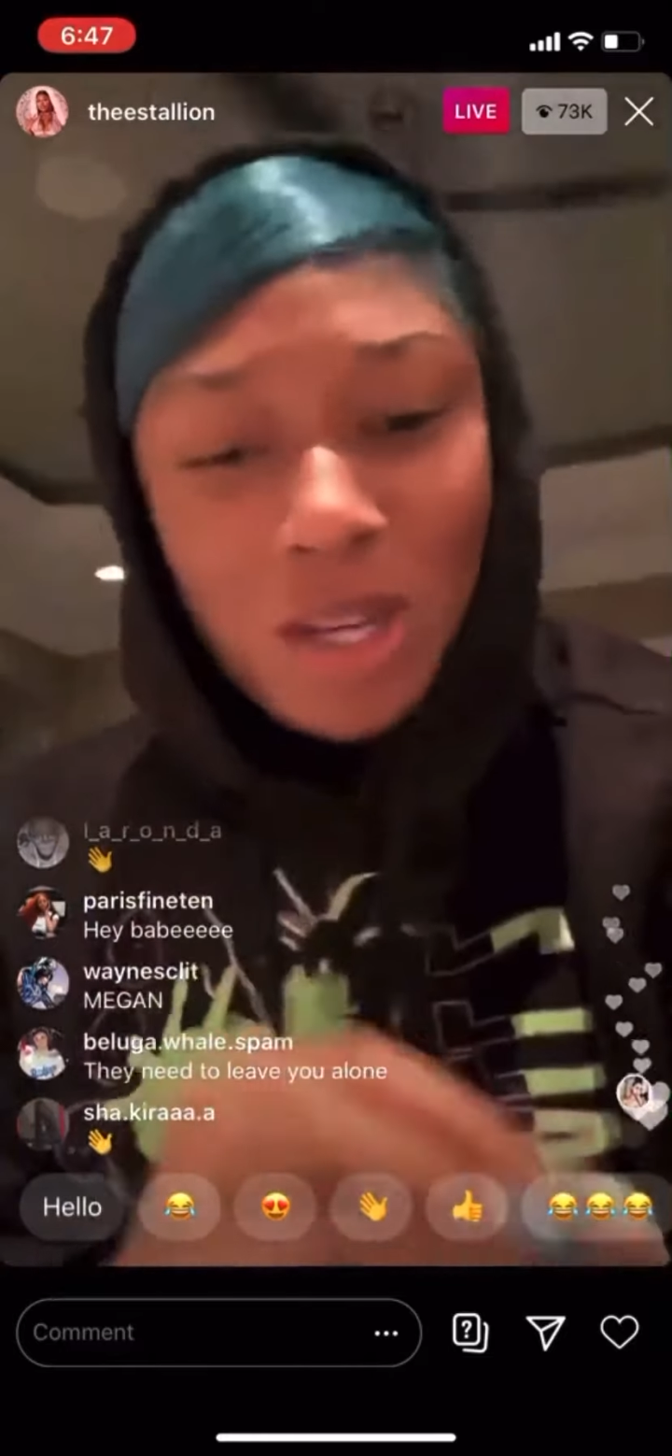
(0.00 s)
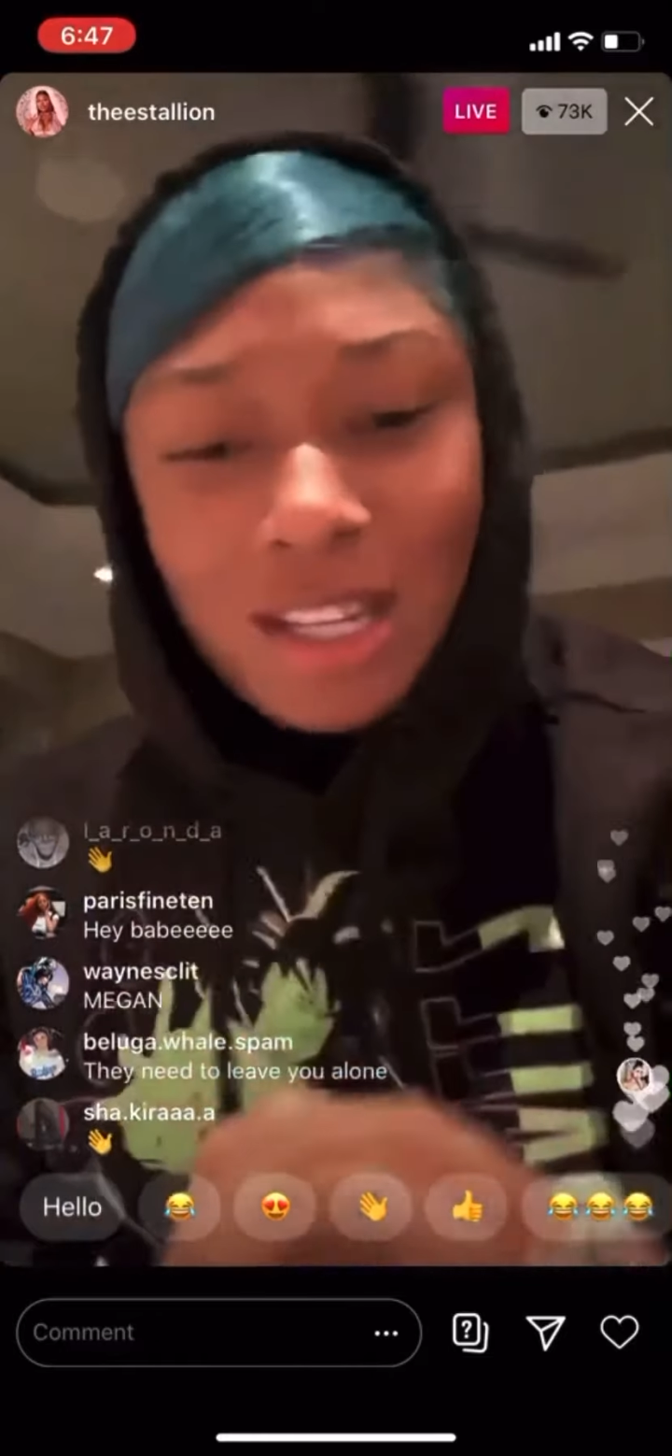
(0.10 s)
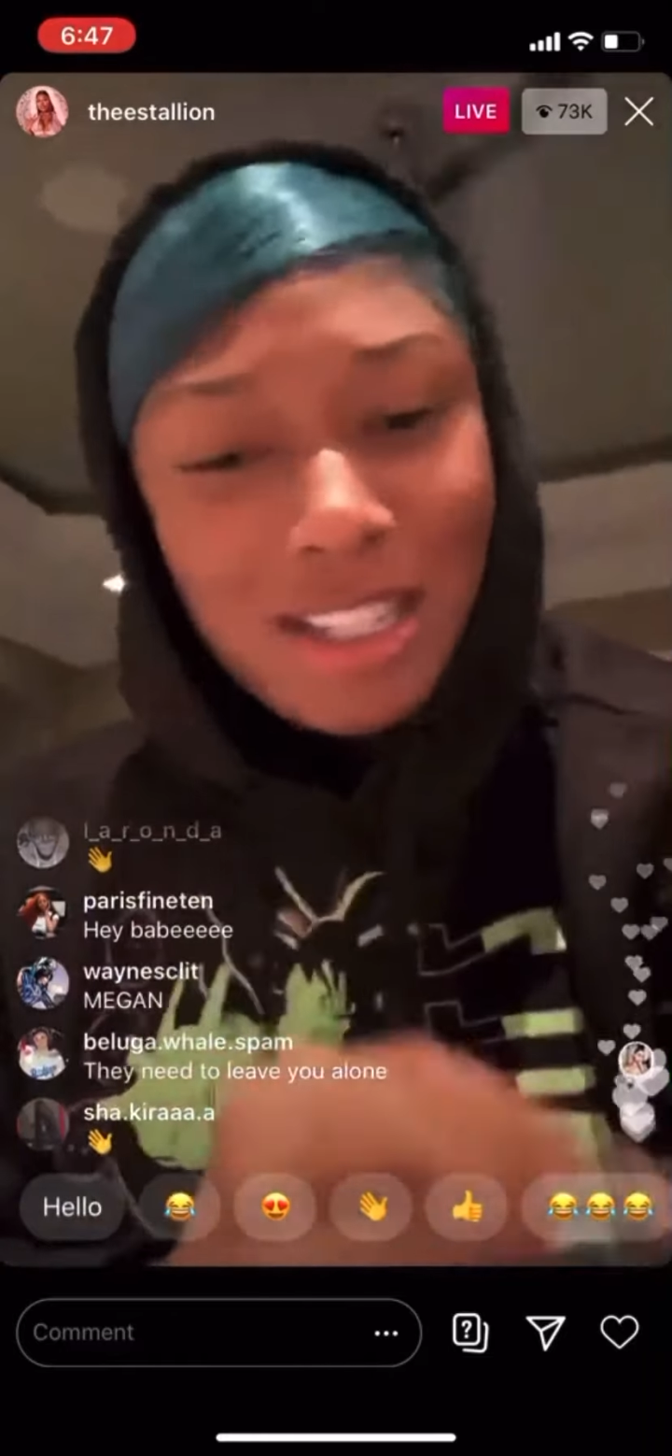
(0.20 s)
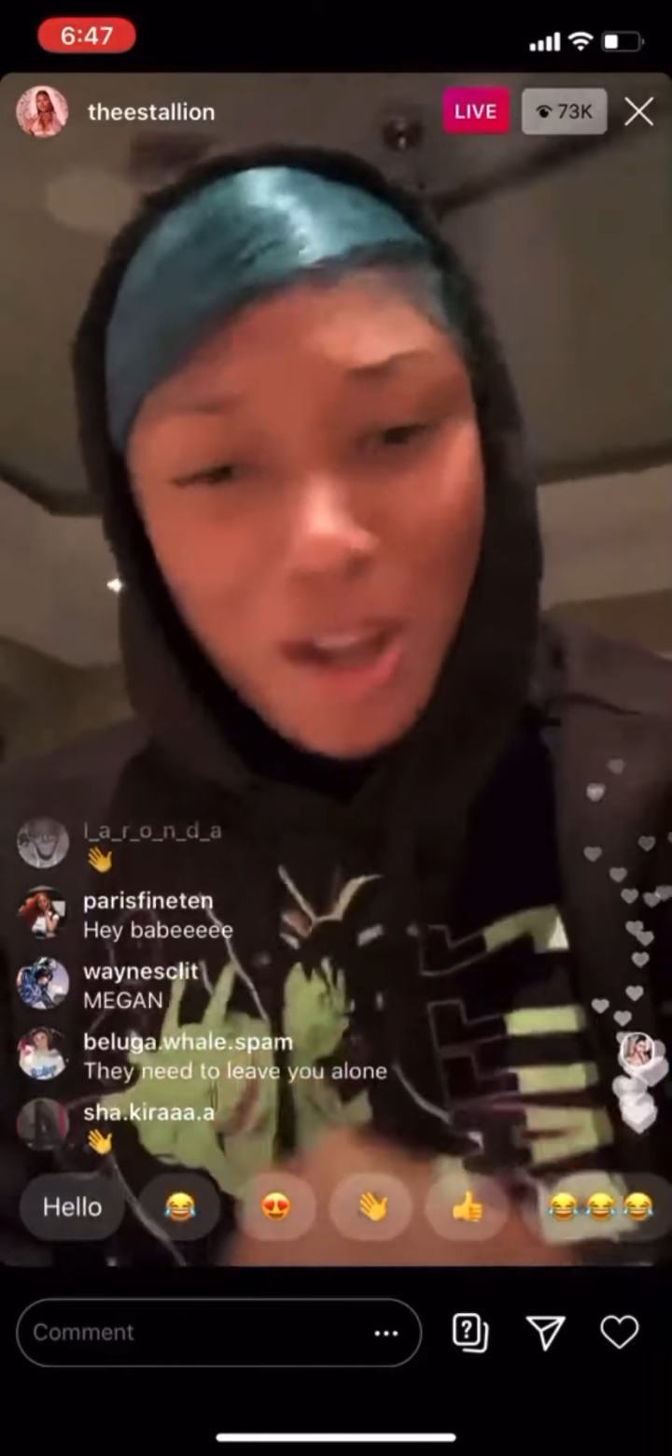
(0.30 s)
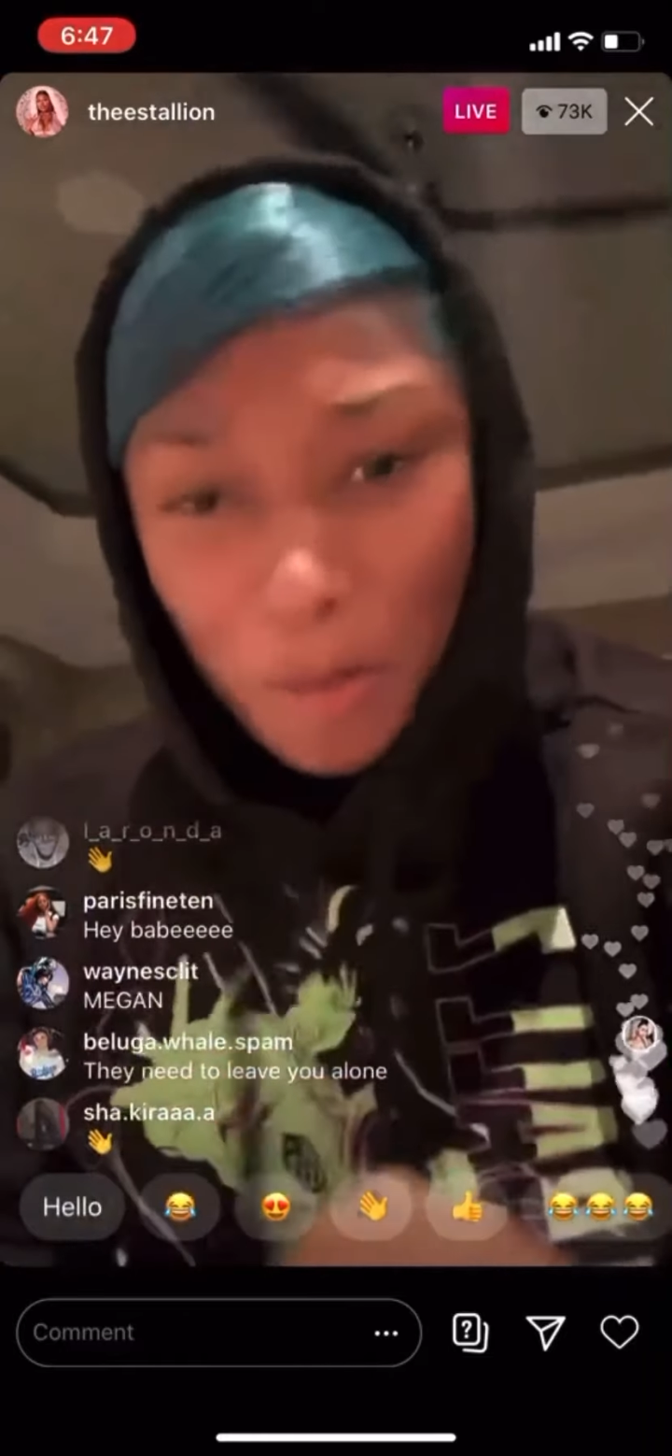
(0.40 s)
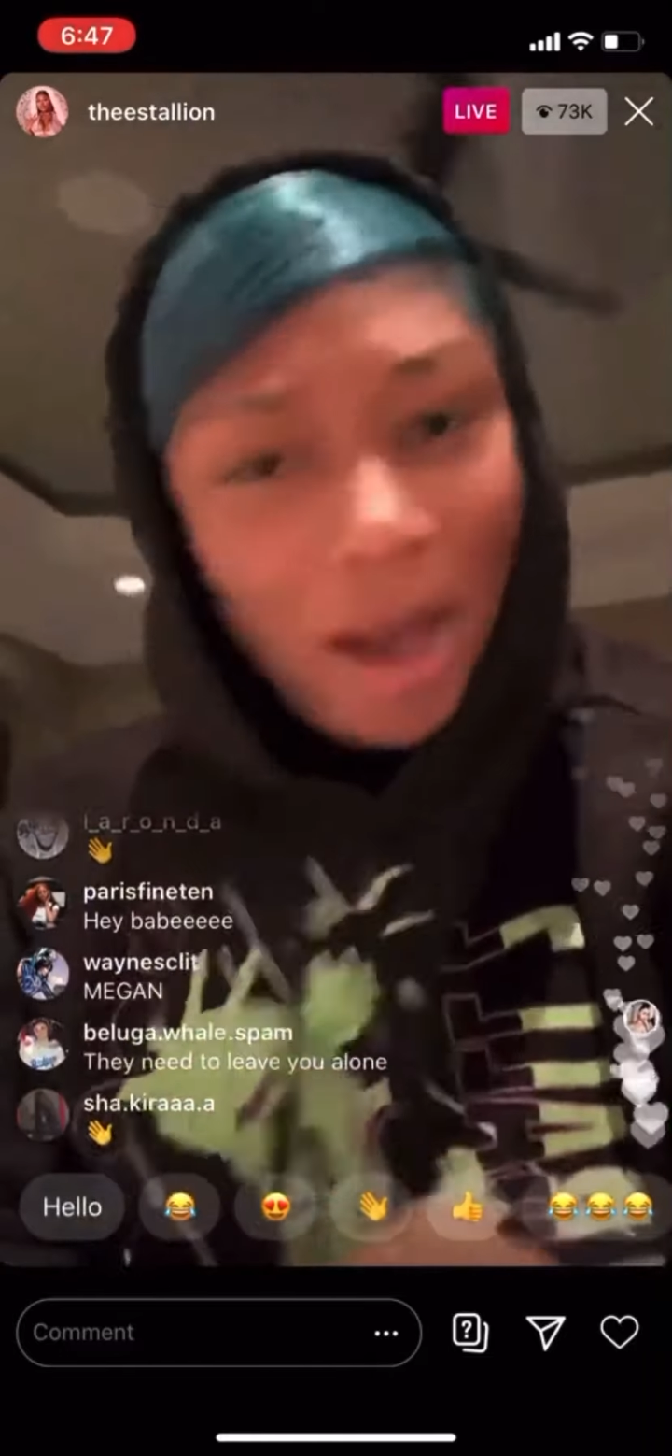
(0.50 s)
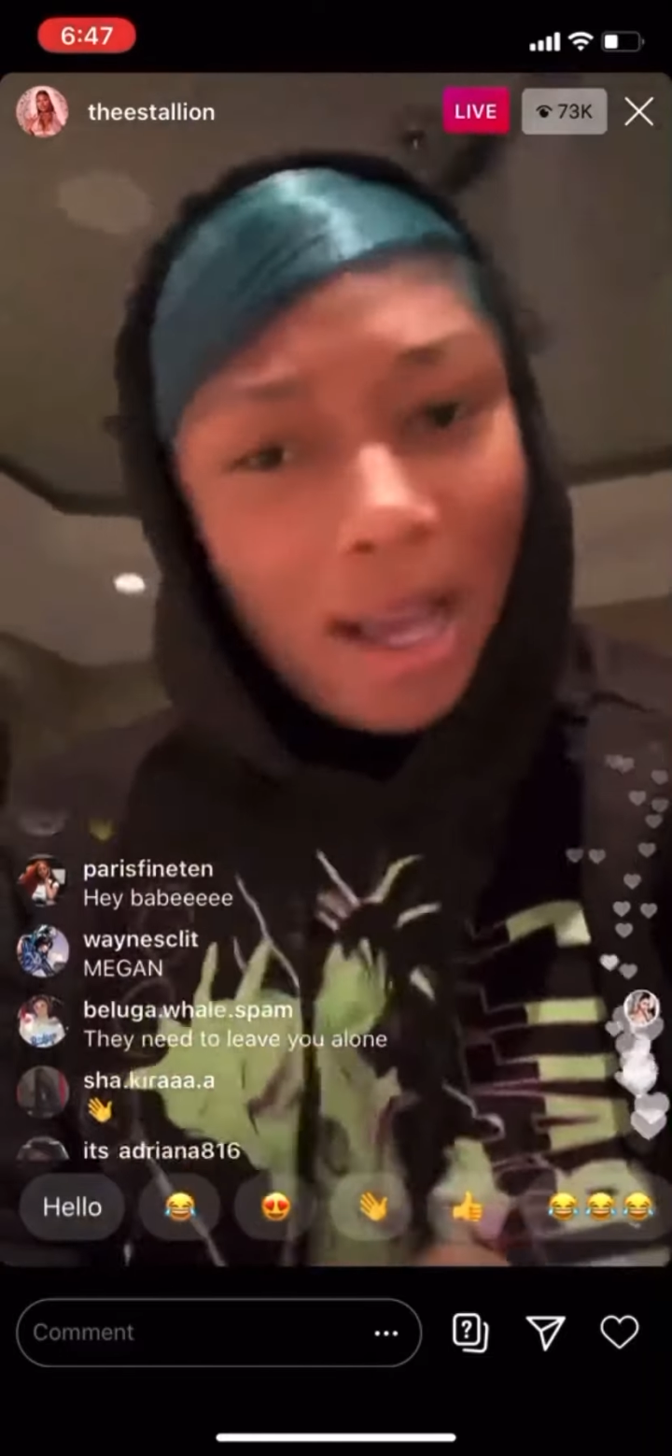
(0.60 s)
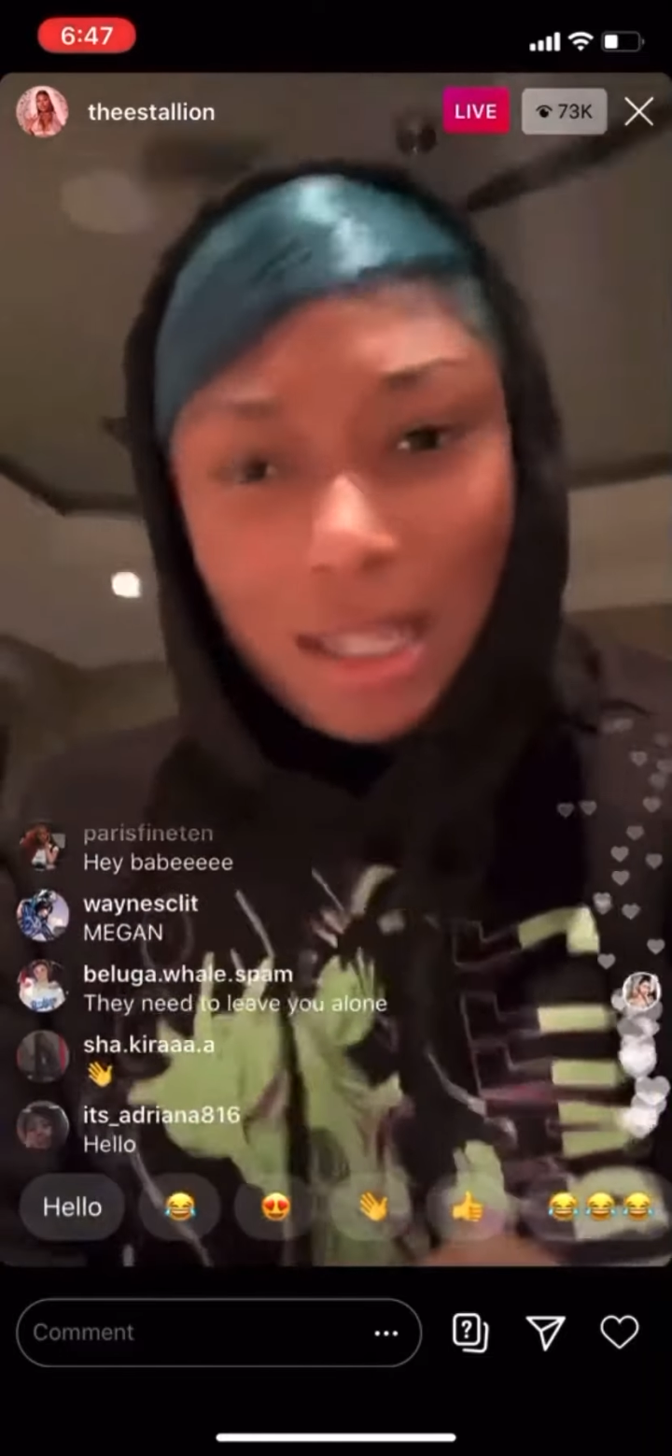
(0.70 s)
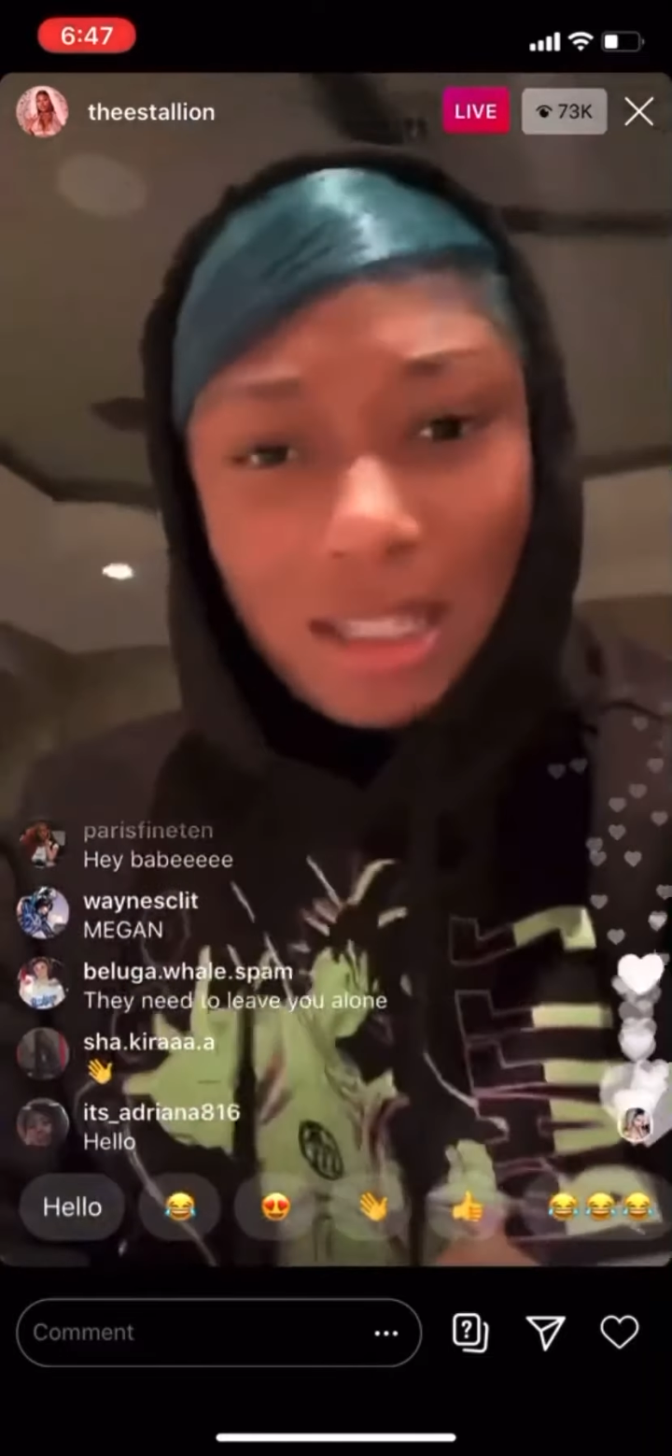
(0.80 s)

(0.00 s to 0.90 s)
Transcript: to nobody.